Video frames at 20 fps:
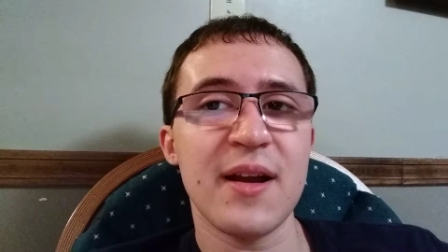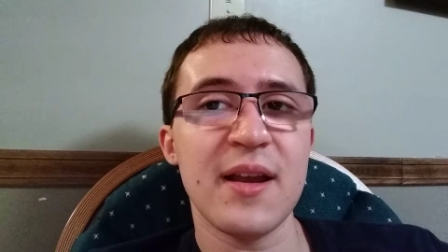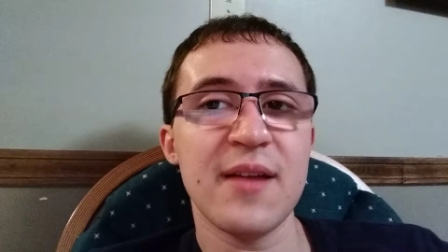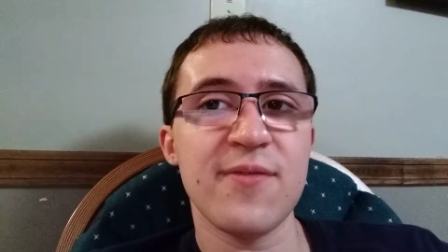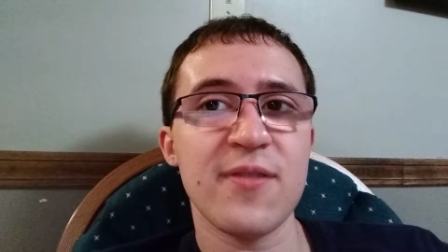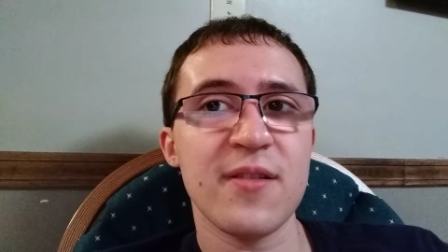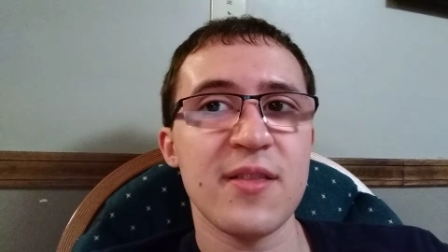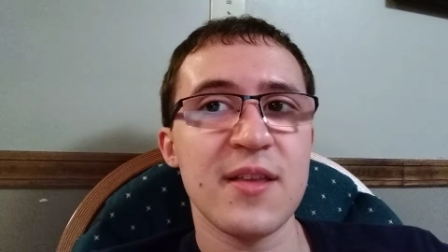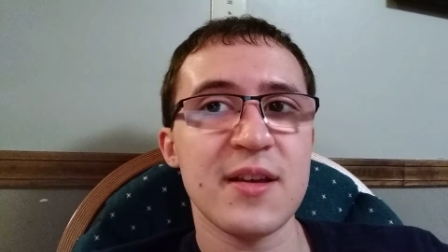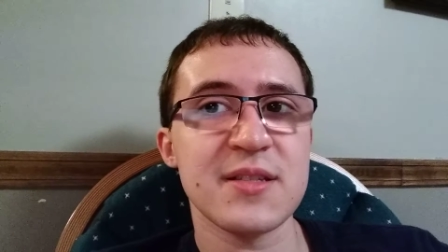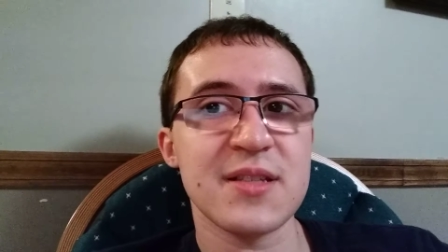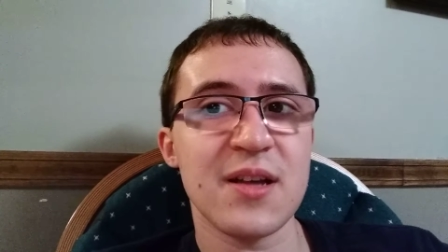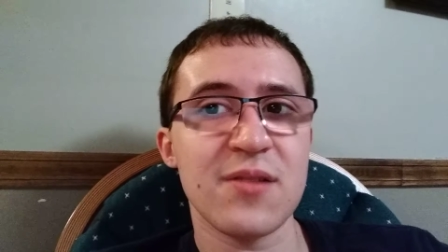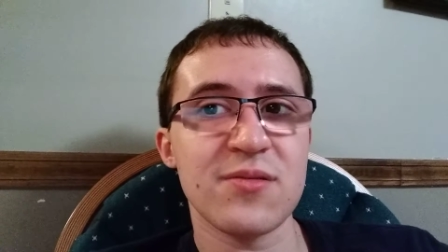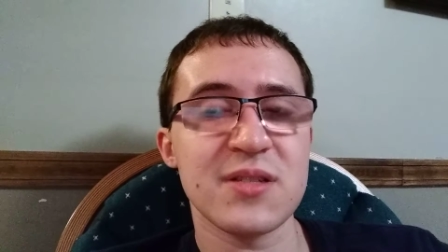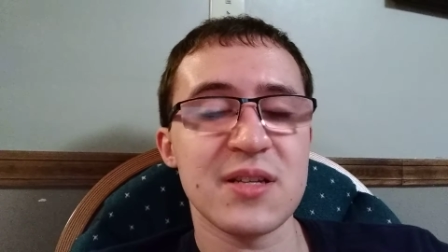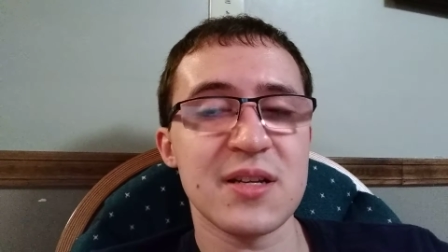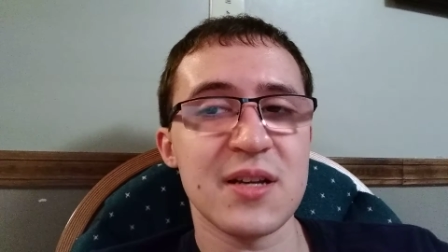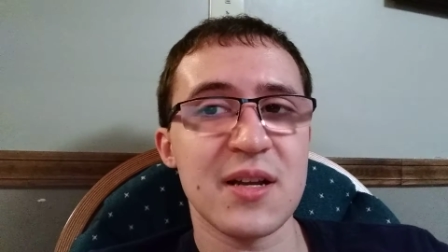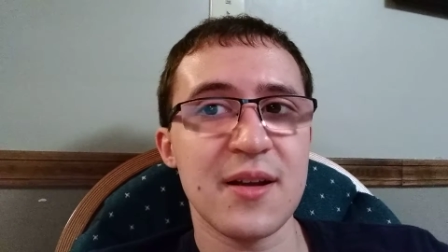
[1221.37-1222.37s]
I was going to go into
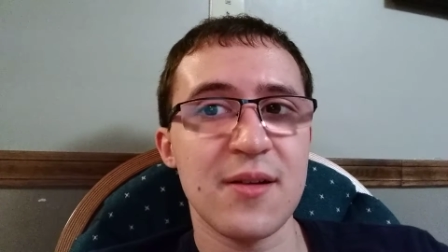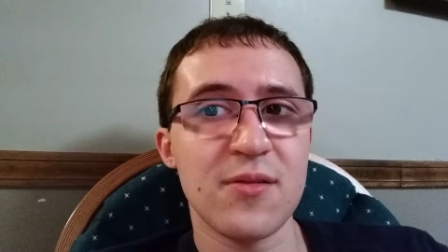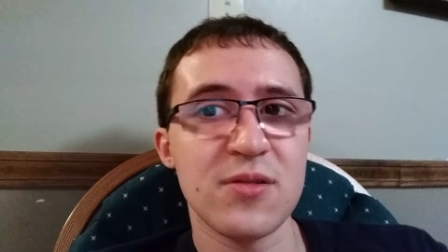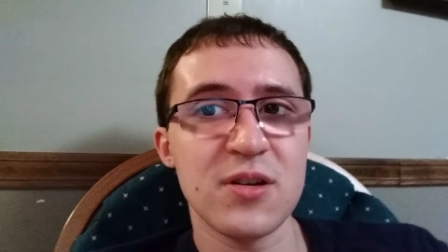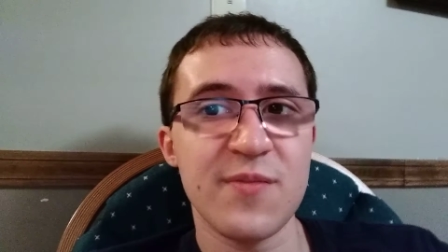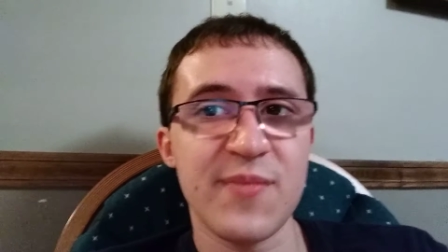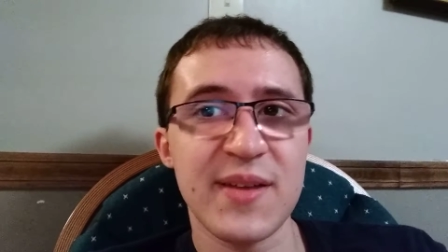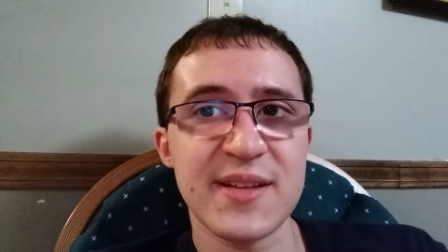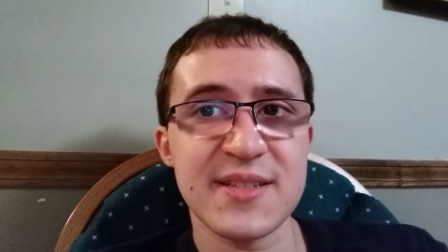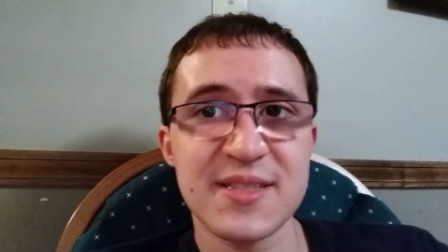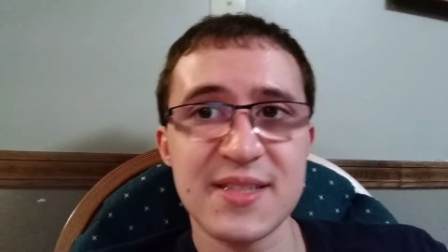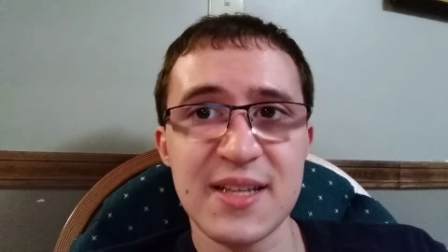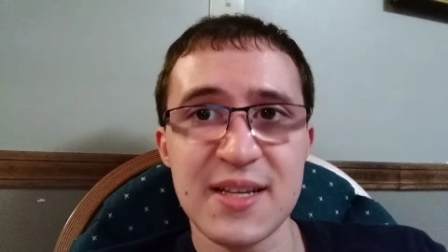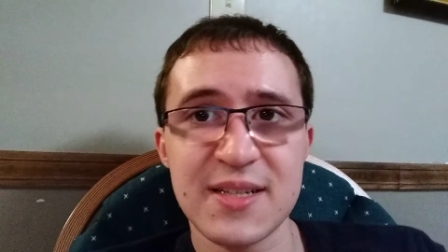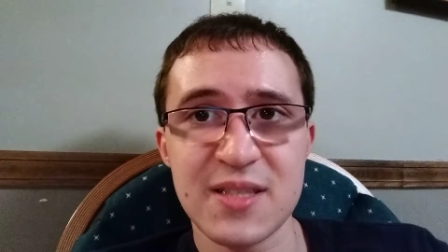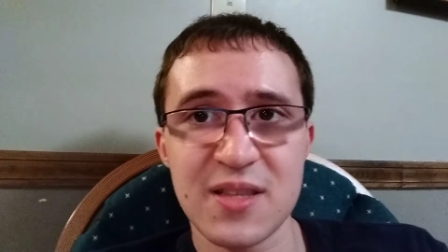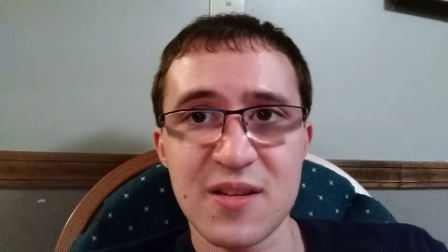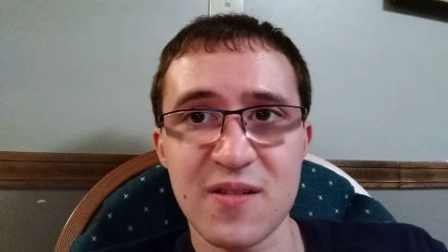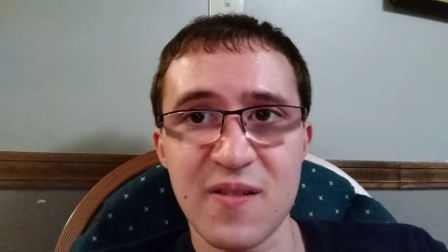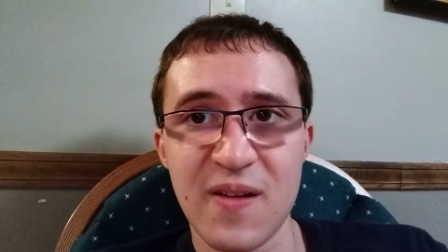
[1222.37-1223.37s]
my 6th grade
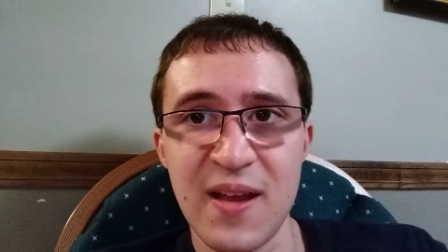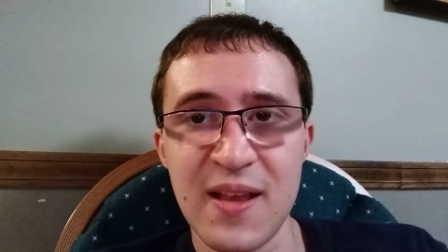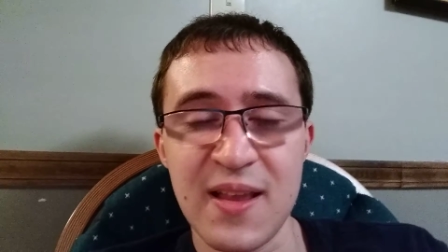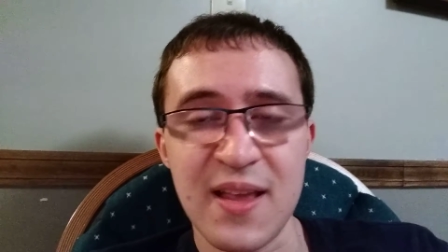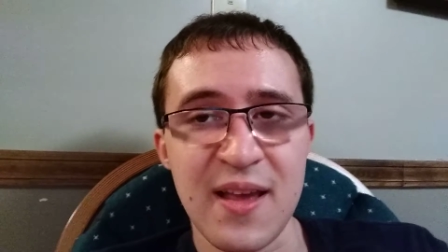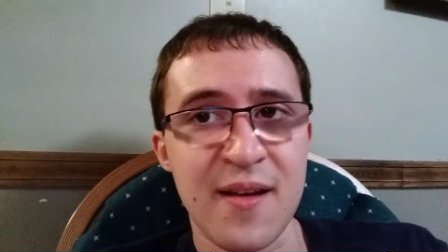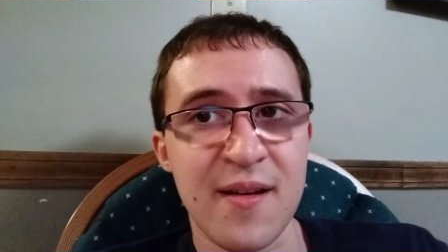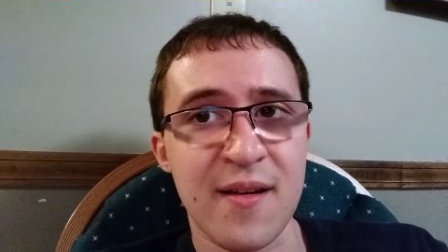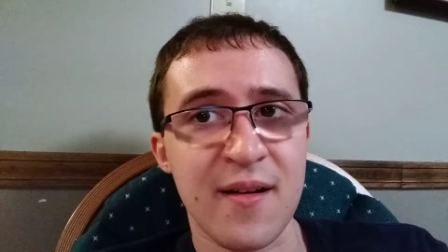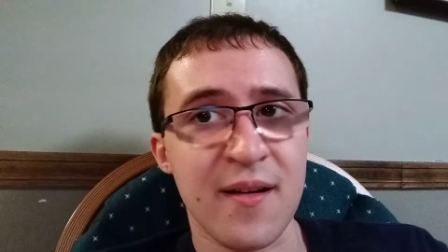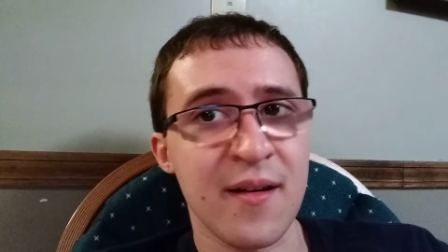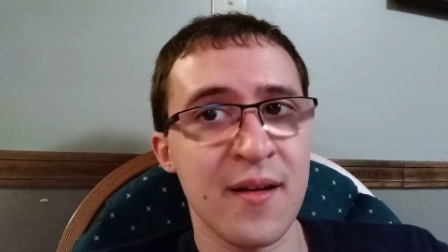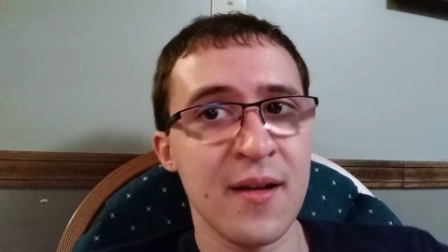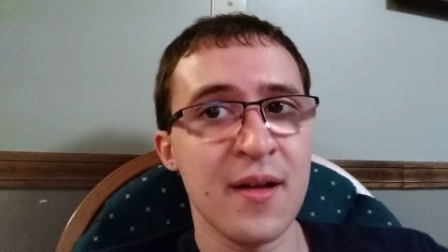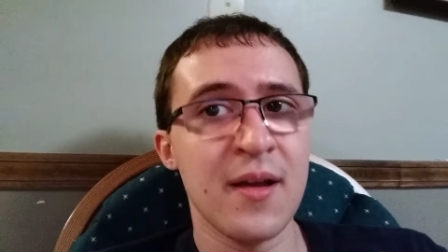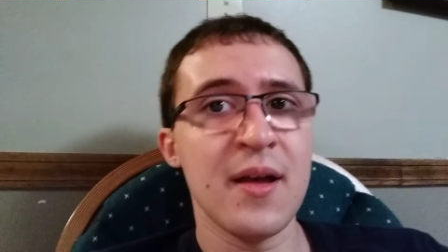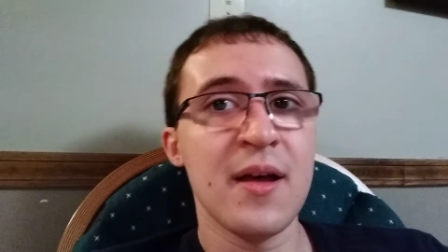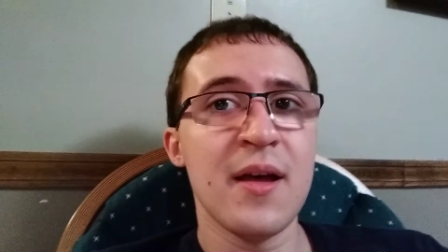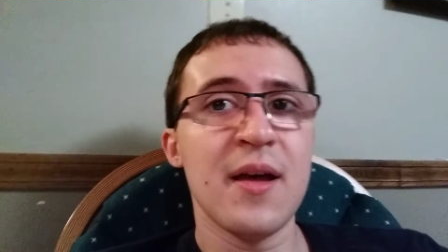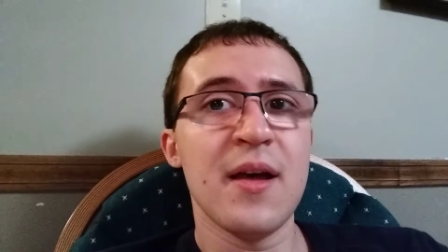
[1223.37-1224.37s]
year.
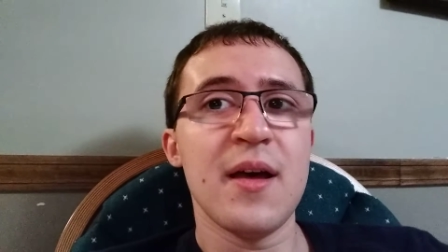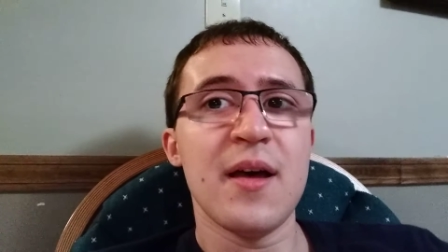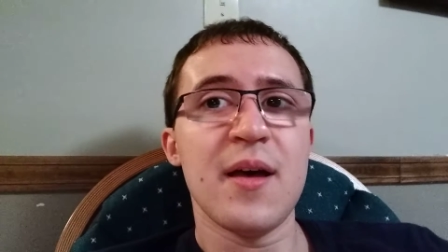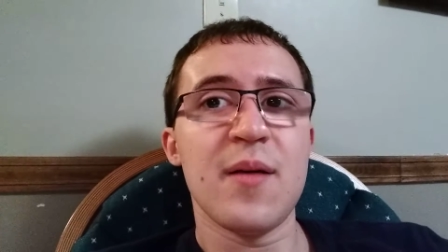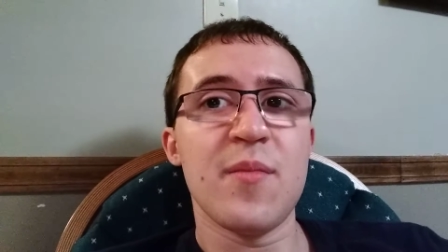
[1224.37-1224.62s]
But